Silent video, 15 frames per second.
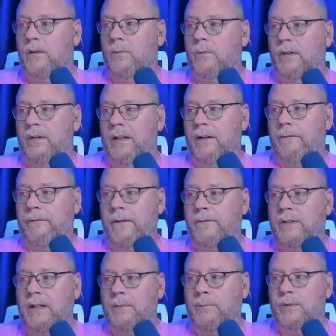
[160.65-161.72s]
We're in that
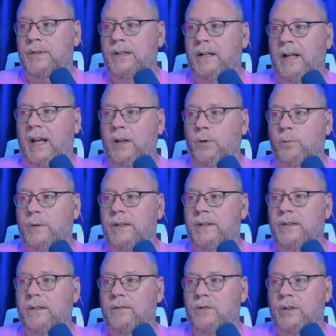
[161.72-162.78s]
15% hail
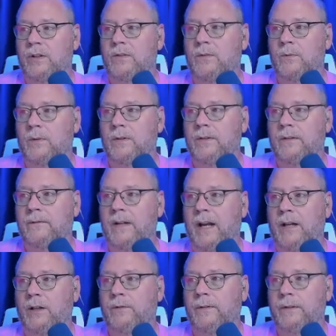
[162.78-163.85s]
risk just north of
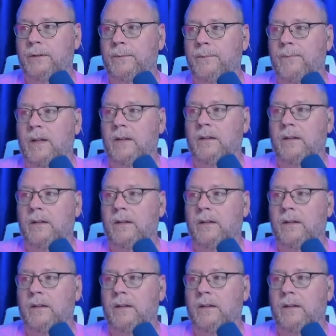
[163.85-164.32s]
Nashville,